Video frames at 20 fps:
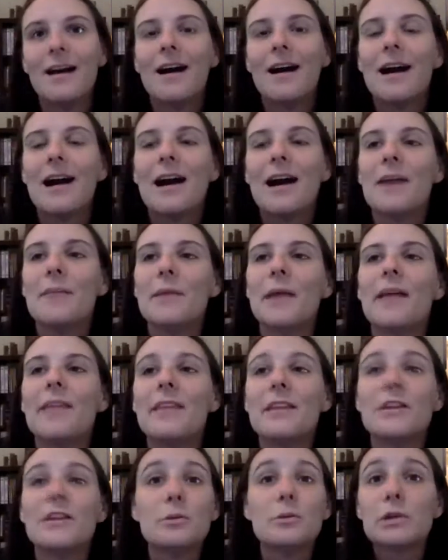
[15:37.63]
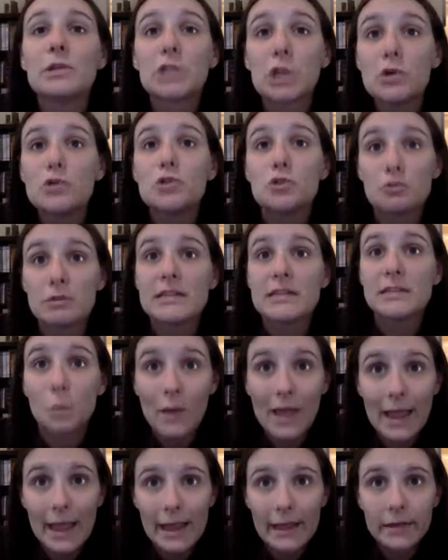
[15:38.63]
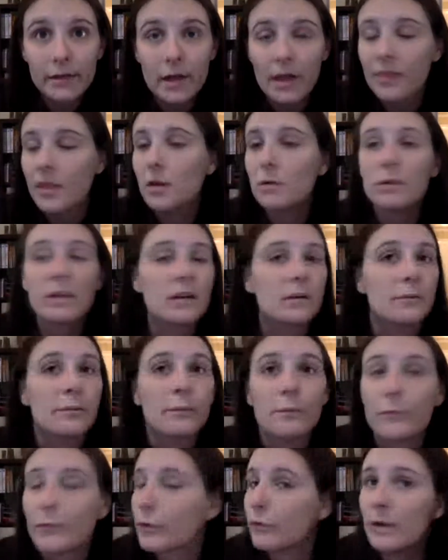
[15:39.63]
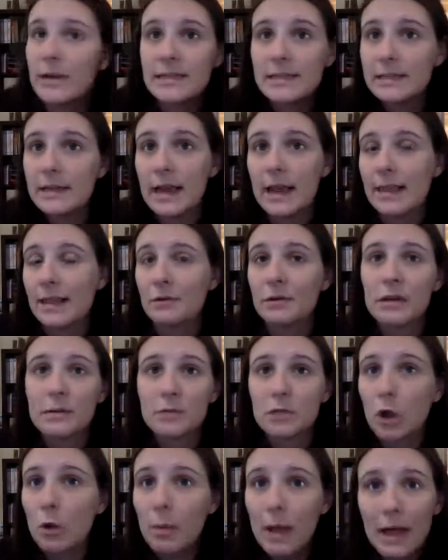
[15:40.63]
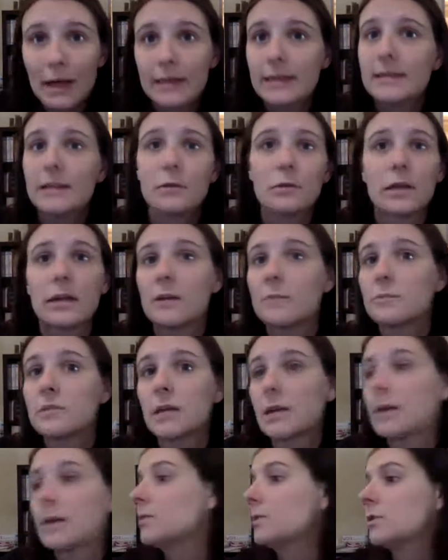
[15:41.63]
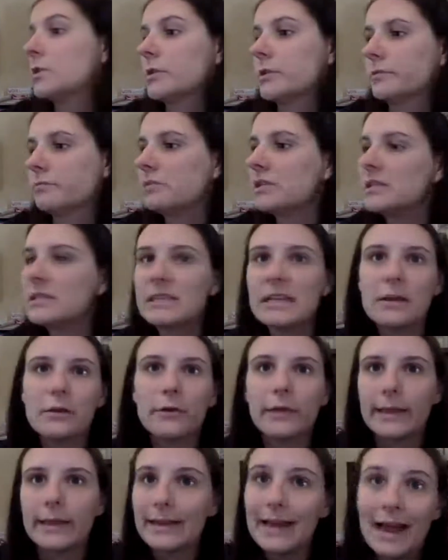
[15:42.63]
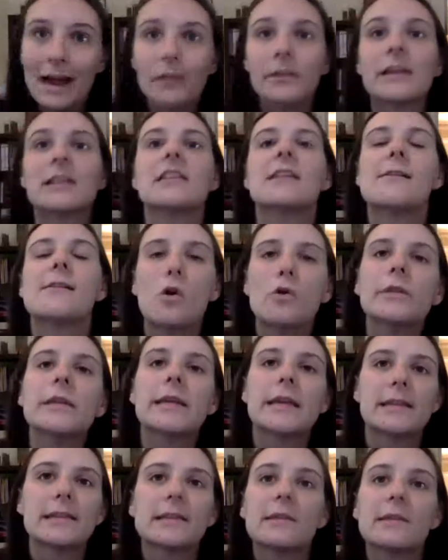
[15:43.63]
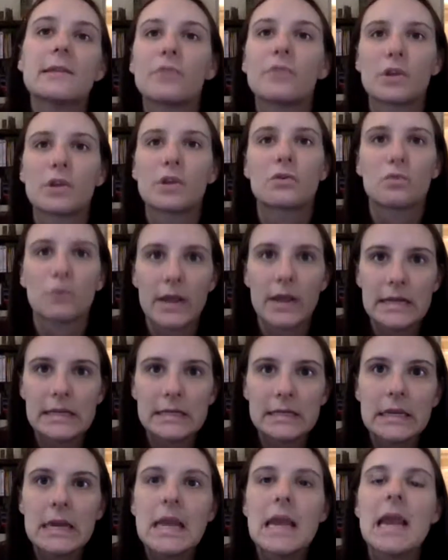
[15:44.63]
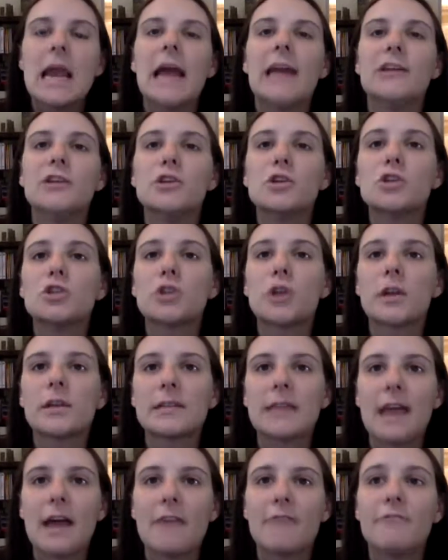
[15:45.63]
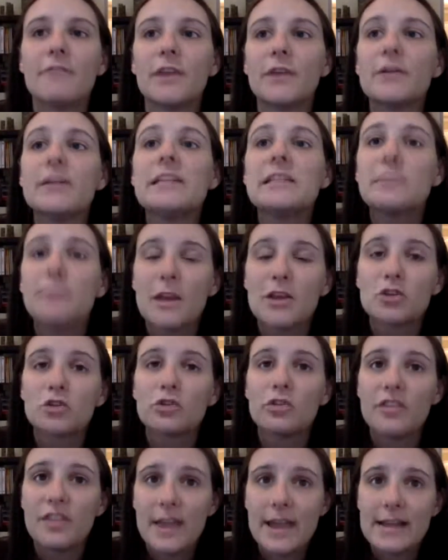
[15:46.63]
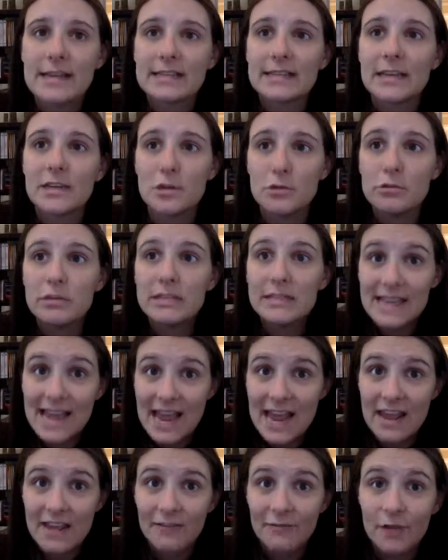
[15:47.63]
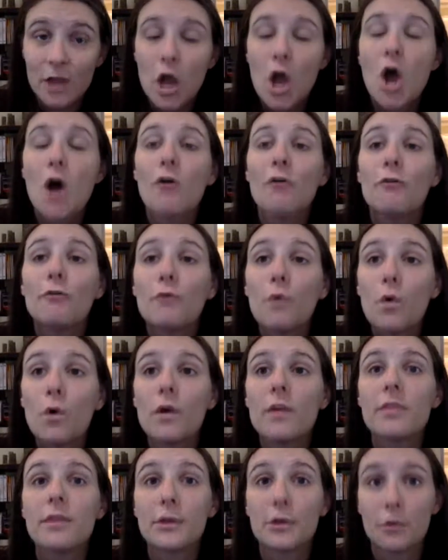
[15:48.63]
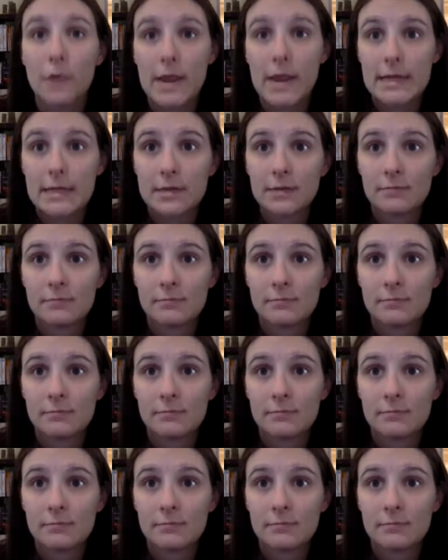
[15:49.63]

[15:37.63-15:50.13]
Um, and then you put those treats away, and they don't get them for the rest of the day. They don't get them to go potty, they don't get them to, to, to sit or lay down. Like, they only get them for the crate. And you just start to have very special things that you save for the crate.